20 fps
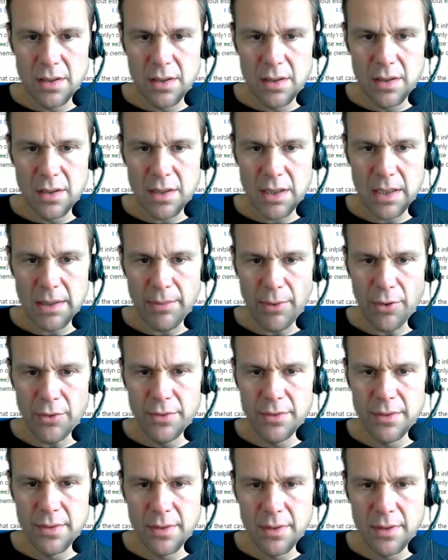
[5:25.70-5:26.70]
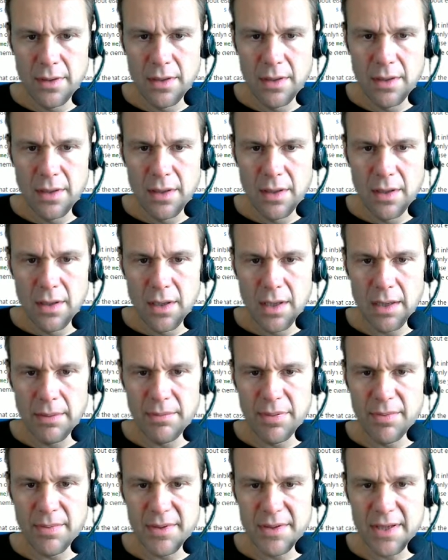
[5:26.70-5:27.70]
Come on.
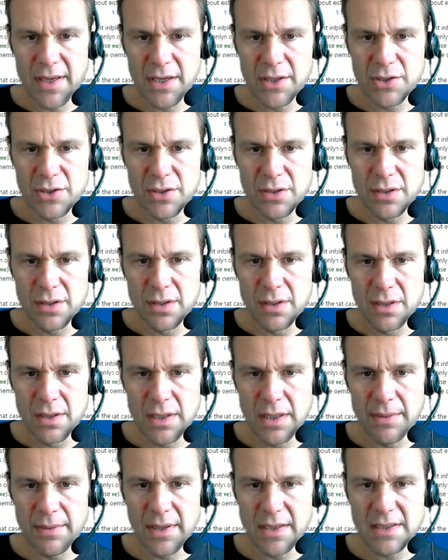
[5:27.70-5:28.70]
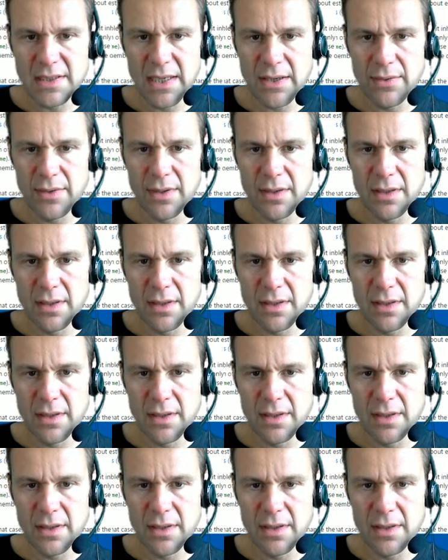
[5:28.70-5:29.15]
Implementation. Yeah, that's how it...